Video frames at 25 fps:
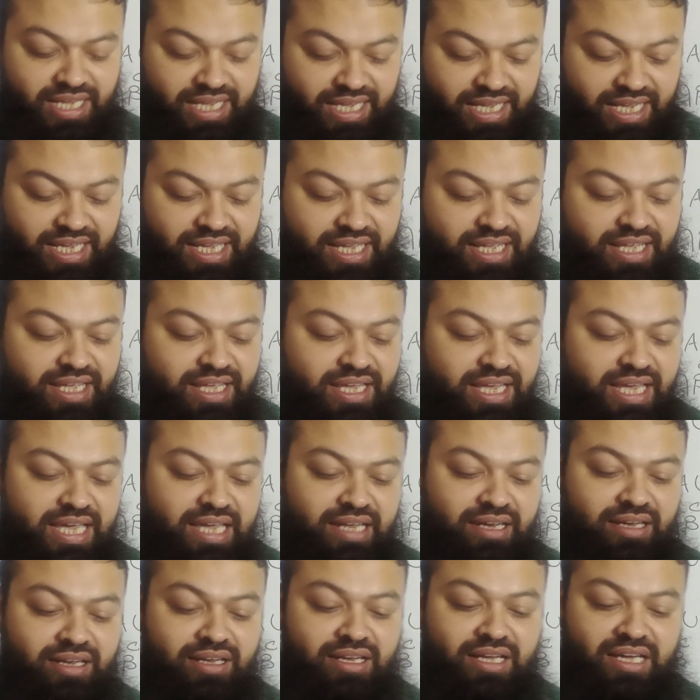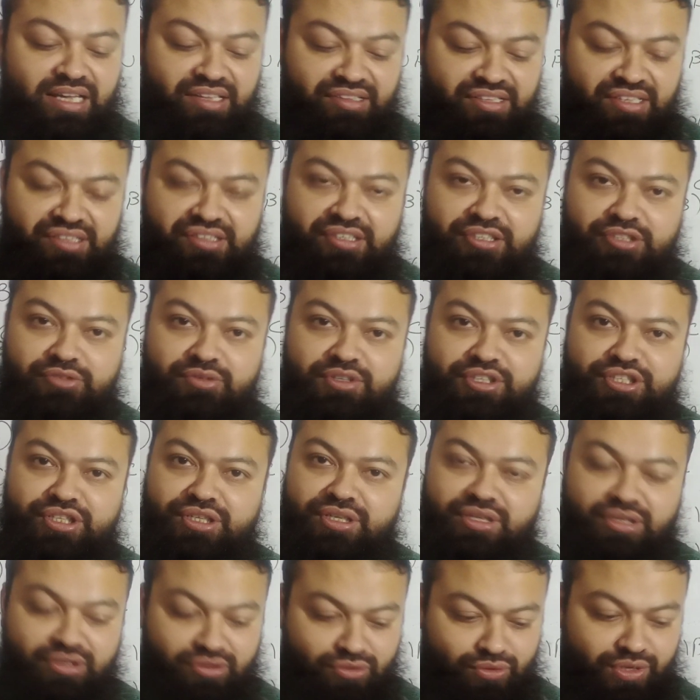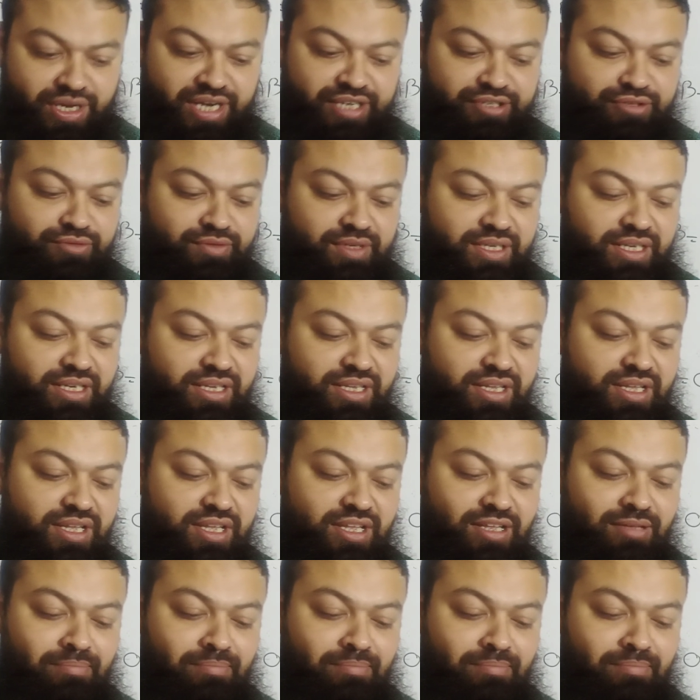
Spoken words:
A. Analyze a situation, correct one.